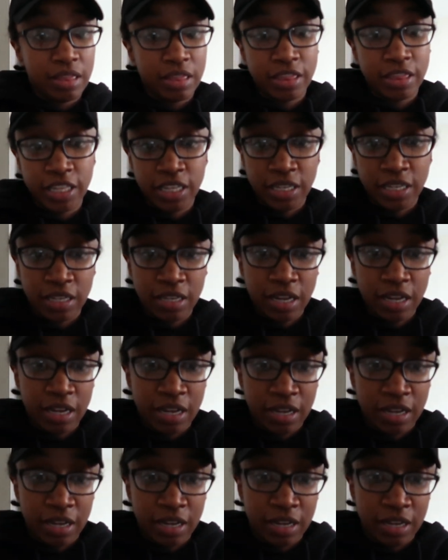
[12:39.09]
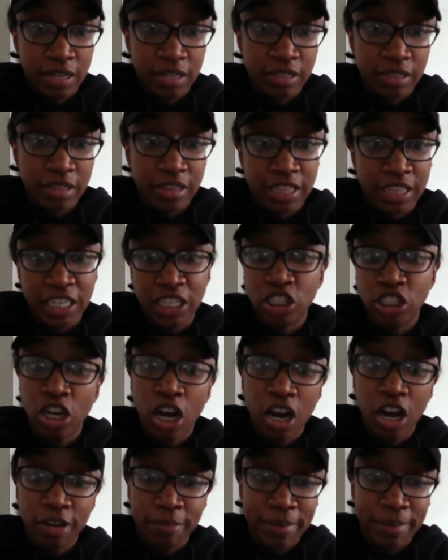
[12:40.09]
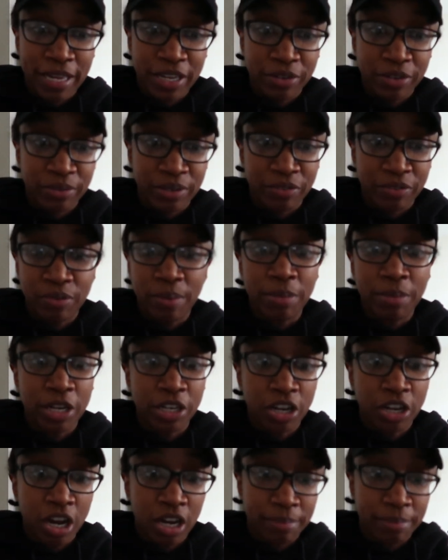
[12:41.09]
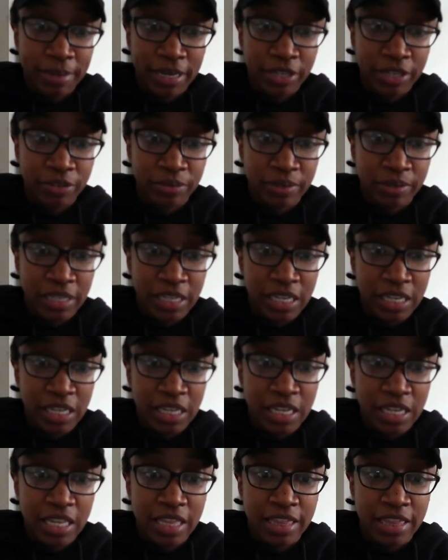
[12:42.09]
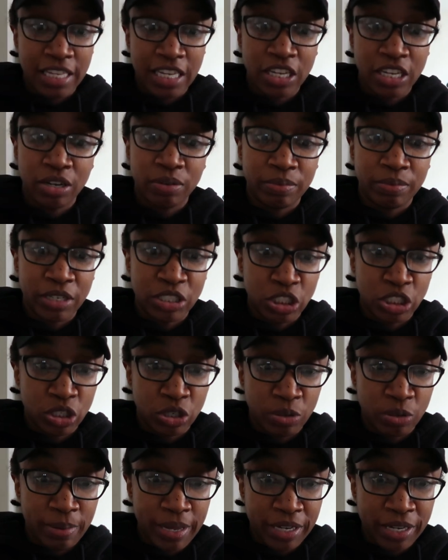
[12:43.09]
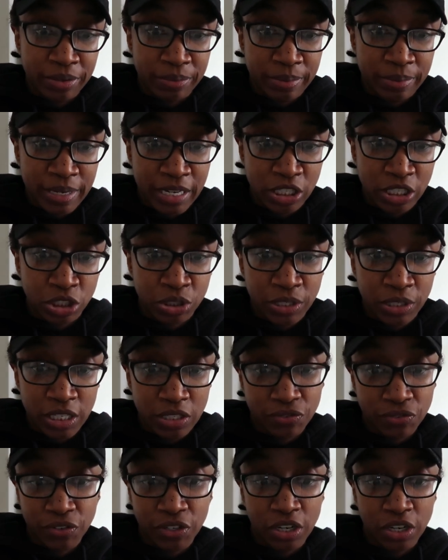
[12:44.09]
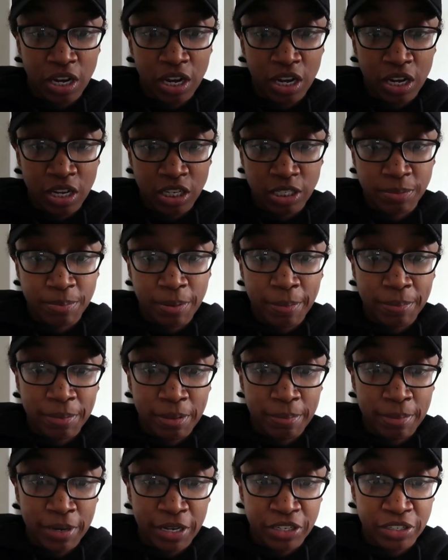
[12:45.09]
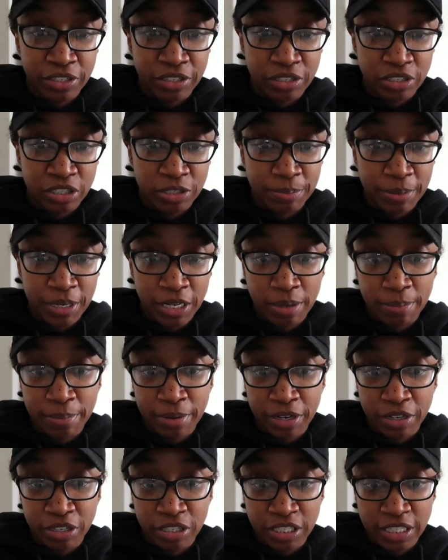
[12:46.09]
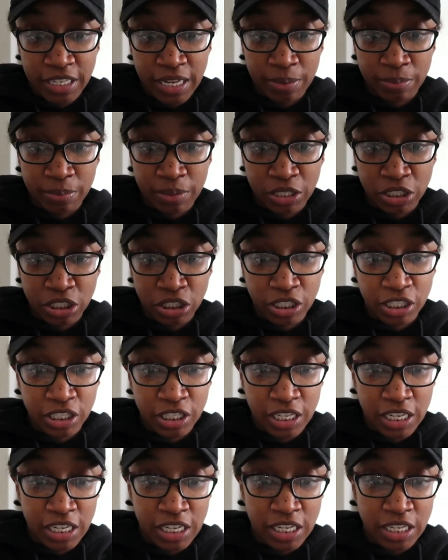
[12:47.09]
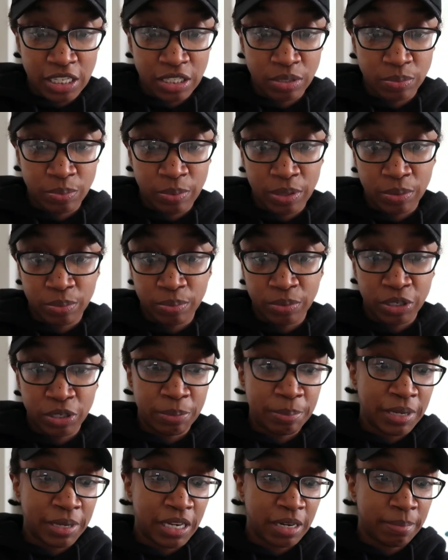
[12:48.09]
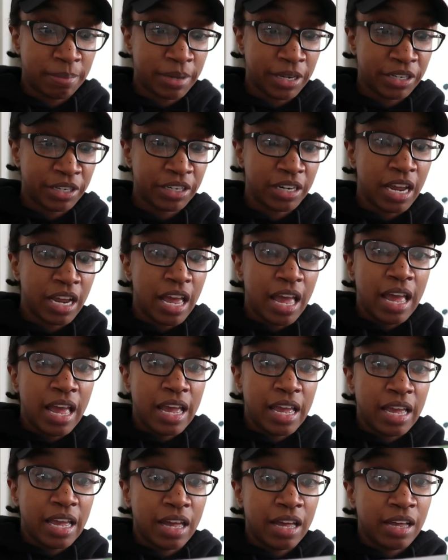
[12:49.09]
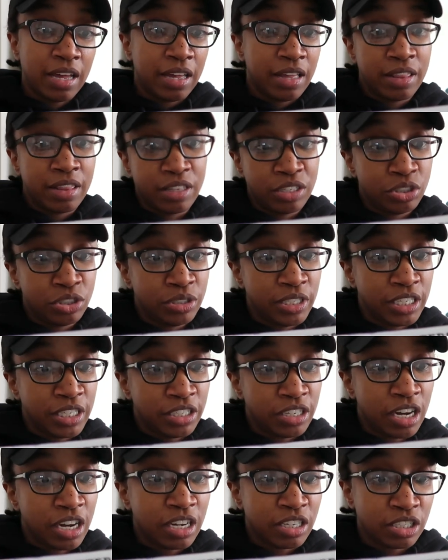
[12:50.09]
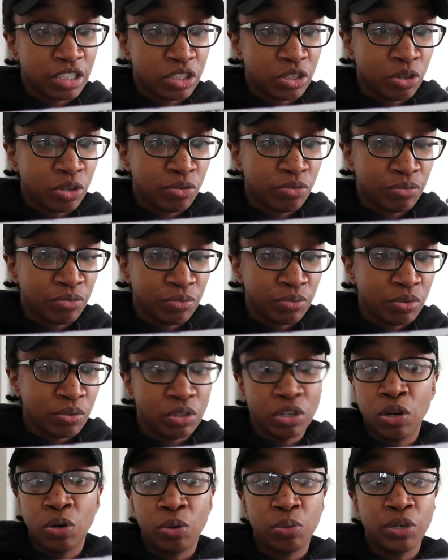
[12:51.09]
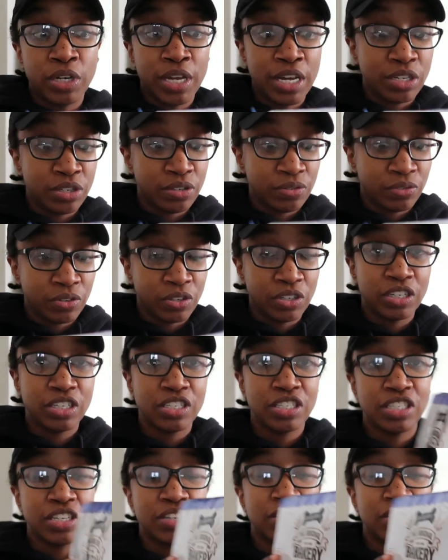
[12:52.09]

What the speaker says: the Dog Bakery, from the Dog Bakery, the Original Bakery, Treats for Dogs, Puppy Butters, Peanut Butter Sandwich Cookies with Real Peanut Butter. The treat dogs go nuts for. So